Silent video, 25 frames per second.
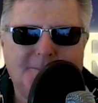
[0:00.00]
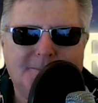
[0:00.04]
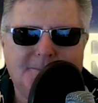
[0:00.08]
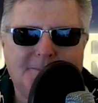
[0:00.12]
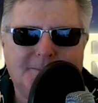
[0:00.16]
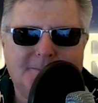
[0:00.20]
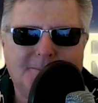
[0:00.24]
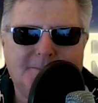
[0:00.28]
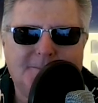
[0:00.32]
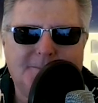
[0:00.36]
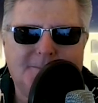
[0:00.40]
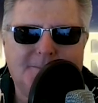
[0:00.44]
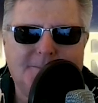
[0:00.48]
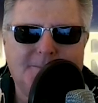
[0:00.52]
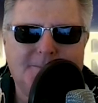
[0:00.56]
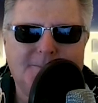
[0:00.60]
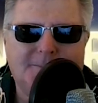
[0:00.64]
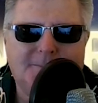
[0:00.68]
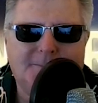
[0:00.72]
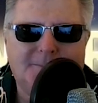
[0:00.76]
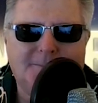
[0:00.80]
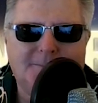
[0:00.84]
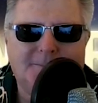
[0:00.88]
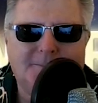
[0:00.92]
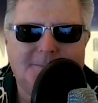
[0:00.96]

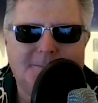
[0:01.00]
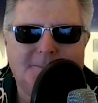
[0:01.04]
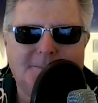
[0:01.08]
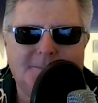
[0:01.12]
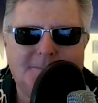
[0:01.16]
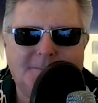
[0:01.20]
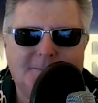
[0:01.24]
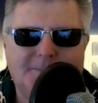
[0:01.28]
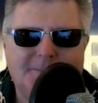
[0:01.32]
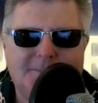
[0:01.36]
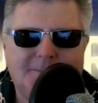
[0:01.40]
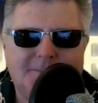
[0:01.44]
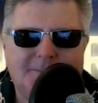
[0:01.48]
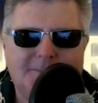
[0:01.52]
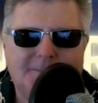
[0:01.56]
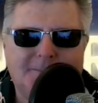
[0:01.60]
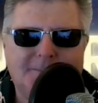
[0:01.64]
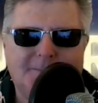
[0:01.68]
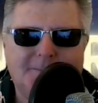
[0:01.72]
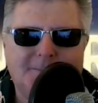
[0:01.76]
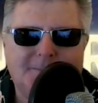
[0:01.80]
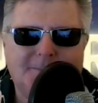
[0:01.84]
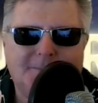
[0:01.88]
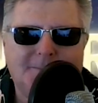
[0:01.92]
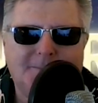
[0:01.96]

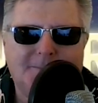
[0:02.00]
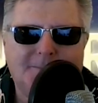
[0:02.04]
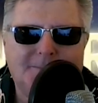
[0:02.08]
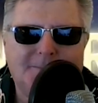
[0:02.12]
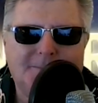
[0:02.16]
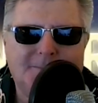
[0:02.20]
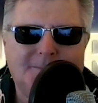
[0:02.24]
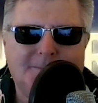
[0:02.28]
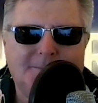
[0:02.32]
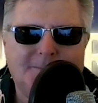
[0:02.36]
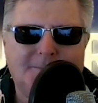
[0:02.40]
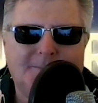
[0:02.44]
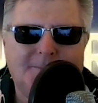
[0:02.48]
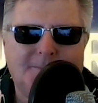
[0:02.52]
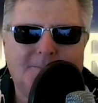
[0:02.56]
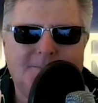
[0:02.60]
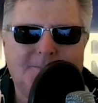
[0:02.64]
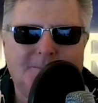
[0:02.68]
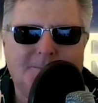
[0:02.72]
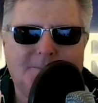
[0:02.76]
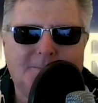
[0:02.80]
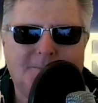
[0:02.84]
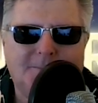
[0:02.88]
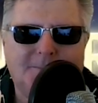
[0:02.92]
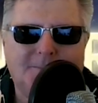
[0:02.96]

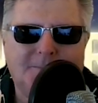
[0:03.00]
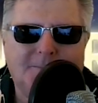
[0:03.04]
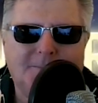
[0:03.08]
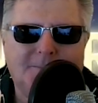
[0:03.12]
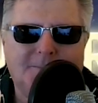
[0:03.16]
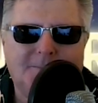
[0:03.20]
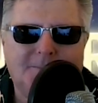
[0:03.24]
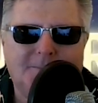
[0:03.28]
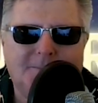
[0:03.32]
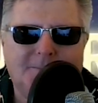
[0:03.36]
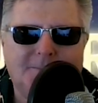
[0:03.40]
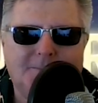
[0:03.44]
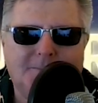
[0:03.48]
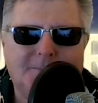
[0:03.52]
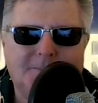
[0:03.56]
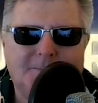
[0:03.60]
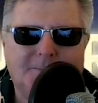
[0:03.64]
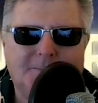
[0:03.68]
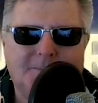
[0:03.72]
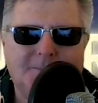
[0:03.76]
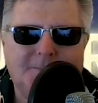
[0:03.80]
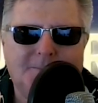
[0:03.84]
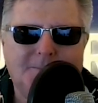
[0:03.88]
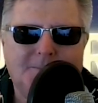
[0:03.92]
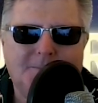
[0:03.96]

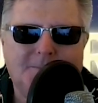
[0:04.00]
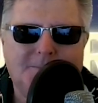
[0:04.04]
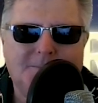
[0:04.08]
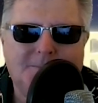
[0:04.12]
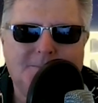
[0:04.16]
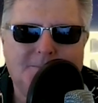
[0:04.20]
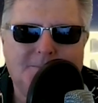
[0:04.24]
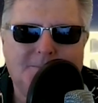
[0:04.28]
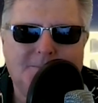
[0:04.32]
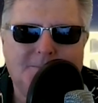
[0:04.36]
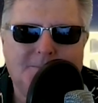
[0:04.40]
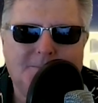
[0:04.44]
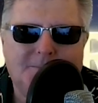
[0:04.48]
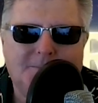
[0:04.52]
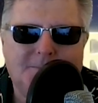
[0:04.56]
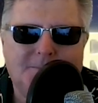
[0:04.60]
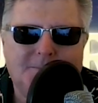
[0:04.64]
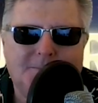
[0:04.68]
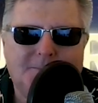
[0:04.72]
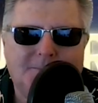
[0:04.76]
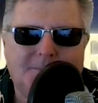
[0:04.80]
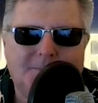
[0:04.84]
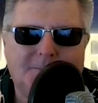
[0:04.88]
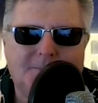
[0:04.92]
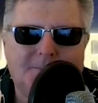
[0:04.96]

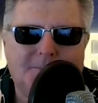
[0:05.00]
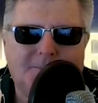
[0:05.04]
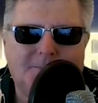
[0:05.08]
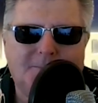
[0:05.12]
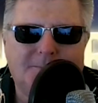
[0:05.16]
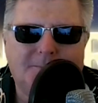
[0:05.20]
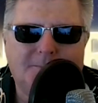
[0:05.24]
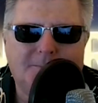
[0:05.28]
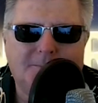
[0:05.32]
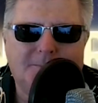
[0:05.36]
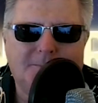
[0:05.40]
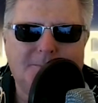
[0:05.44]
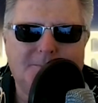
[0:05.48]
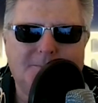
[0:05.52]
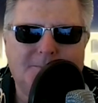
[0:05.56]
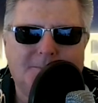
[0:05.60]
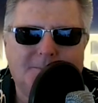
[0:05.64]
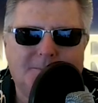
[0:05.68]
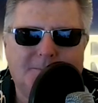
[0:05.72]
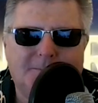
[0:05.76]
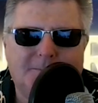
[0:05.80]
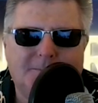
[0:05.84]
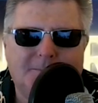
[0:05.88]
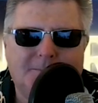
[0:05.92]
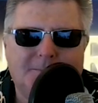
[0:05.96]

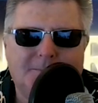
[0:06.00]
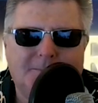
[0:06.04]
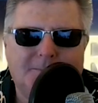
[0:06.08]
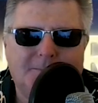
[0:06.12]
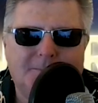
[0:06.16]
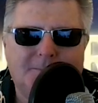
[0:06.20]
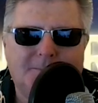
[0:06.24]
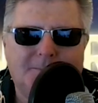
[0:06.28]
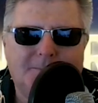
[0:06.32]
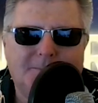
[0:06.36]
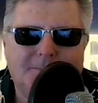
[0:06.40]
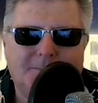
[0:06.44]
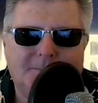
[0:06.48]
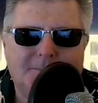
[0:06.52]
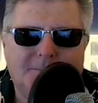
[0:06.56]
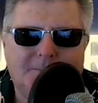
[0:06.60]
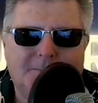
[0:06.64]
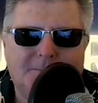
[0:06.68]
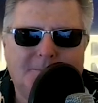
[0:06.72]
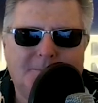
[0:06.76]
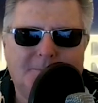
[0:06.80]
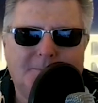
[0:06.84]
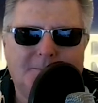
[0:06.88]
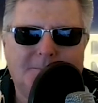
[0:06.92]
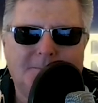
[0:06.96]

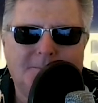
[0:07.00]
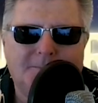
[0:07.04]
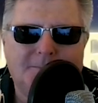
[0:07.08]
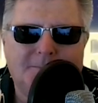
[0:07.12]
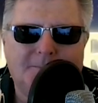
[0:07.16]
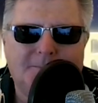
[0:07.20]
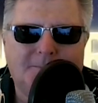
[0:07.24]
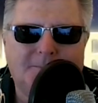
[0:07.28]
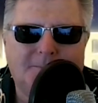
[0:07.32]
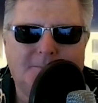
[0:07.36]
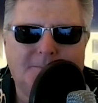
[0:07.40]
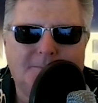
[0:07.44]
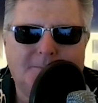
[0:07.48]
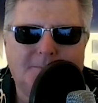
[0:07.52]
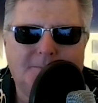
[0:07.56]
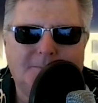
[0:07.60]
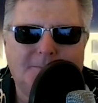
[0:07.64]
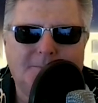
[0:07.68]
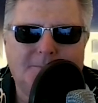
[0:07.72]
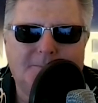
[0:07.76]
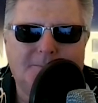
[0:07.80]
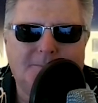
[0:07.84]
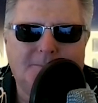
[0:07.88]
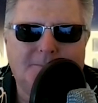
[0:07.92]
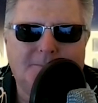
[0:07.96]
The person shown says nothing.